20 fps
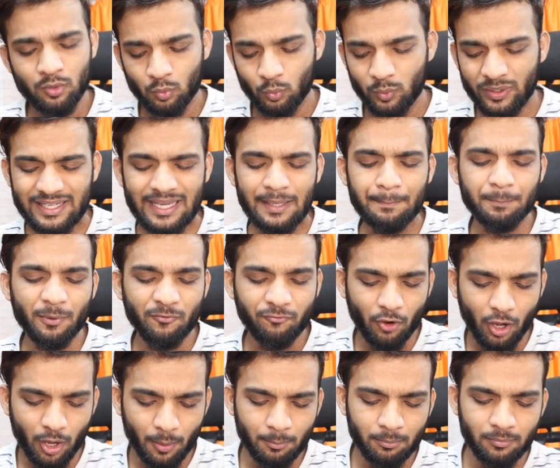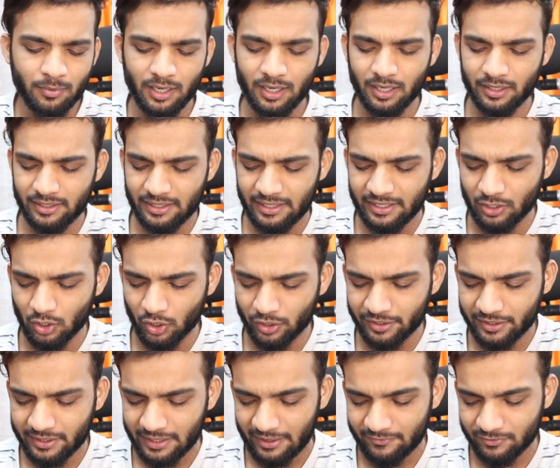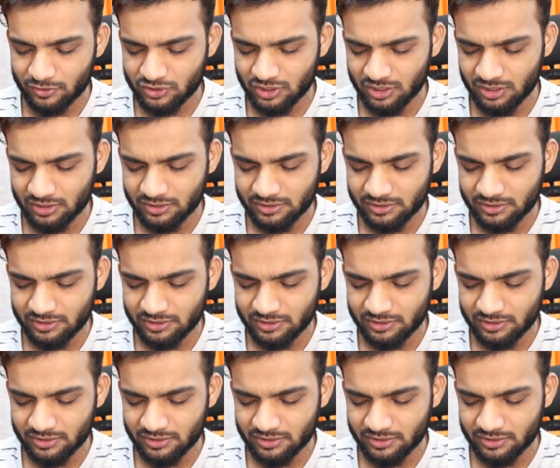We can perform an in-order traversal.